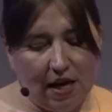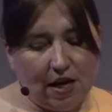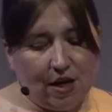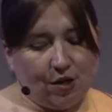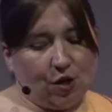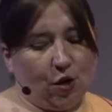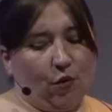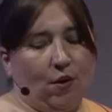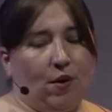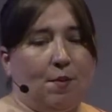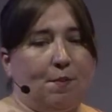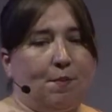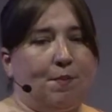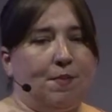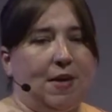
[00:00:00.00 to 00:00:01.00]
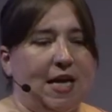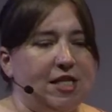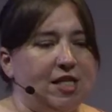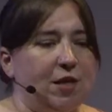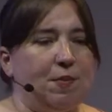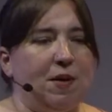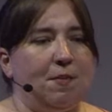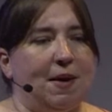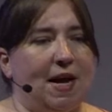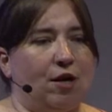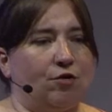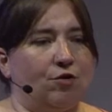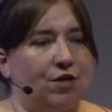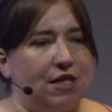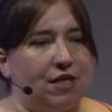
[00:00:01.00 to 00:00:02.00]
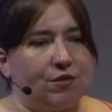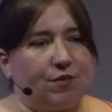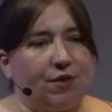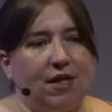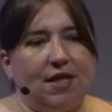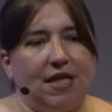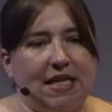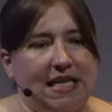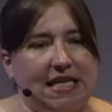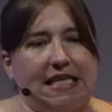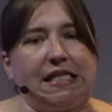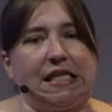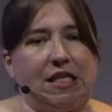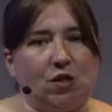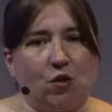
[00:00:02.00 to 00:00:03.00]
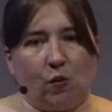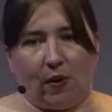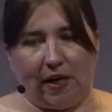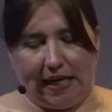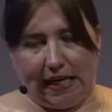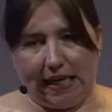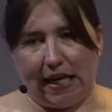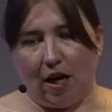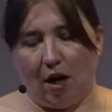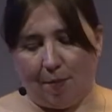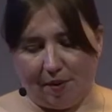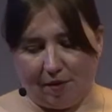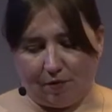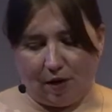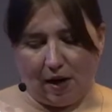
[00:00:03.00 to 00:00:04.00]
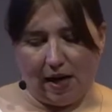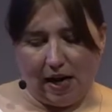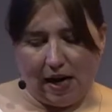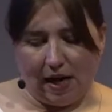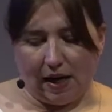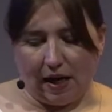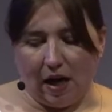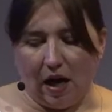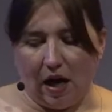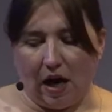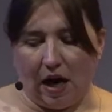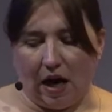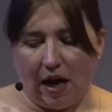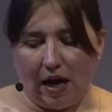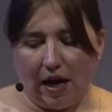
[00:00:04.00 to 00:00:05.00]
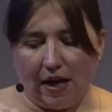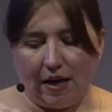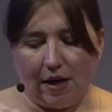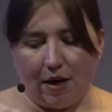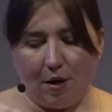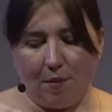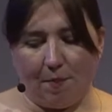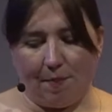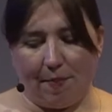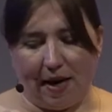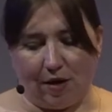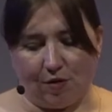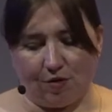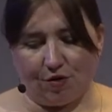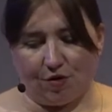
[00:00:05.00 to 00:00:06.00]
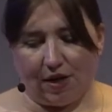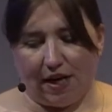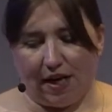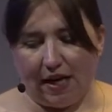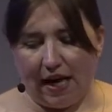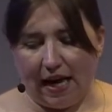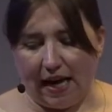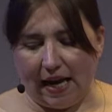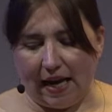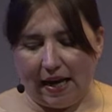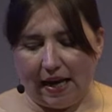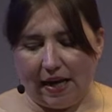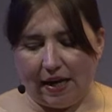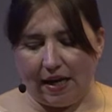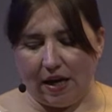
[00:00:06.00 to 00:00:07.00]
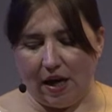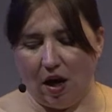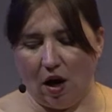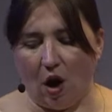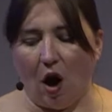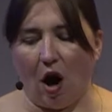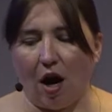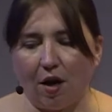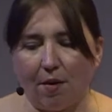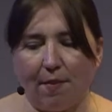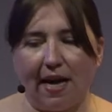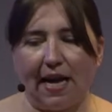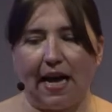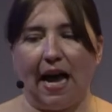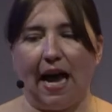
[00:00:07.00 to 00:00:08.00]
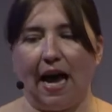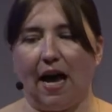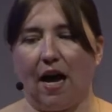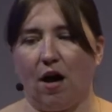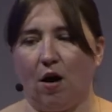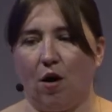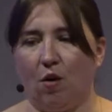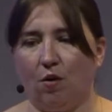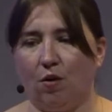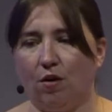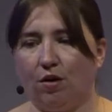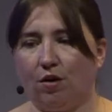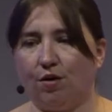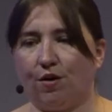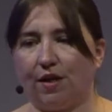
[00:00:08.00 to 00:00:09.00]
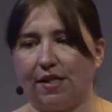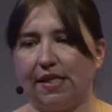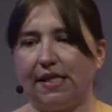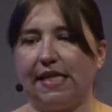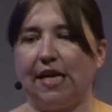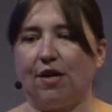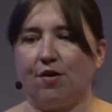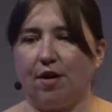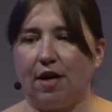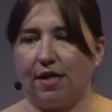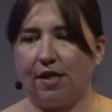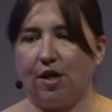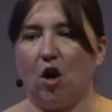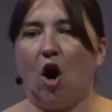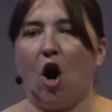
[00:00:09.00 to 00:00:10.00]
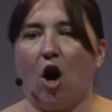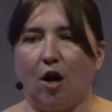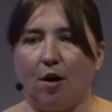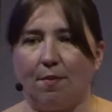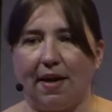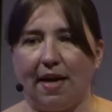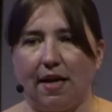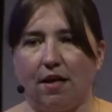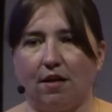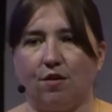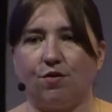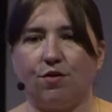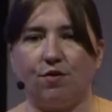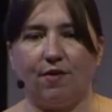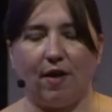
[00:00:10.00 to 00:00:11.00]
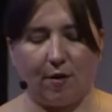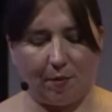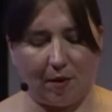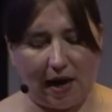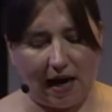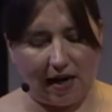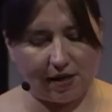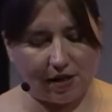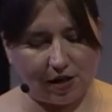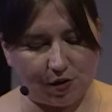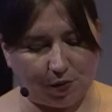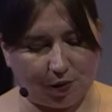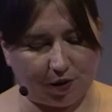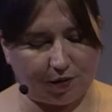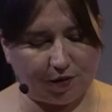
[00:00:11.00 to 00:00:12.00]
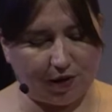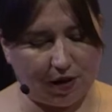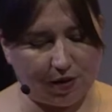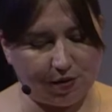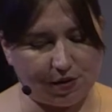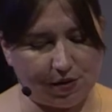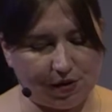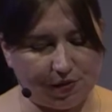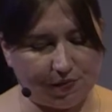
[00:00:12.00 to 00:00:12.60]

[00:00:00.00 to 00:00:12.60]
So HCP Boundary is really the easiest way to get up and running on Boundary and automate how you can standardize and automate those developer access workflows.